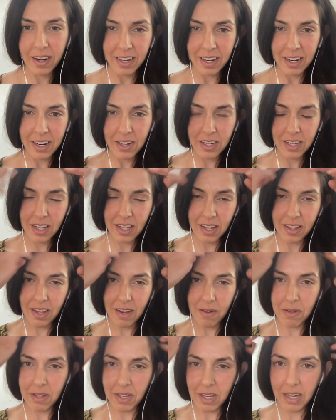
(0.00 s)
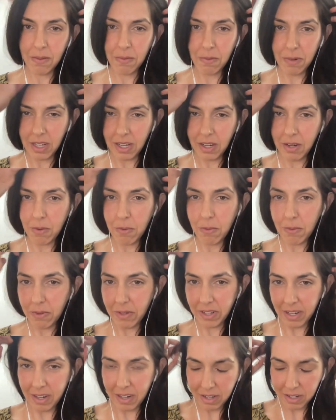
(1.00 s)
And I just thought that was like really
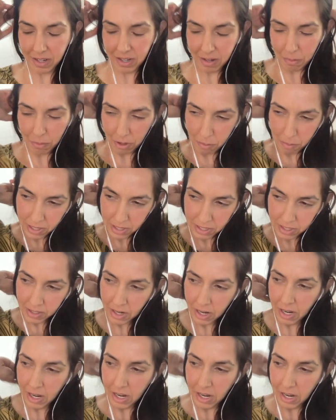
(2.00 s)
cool and a good purpose.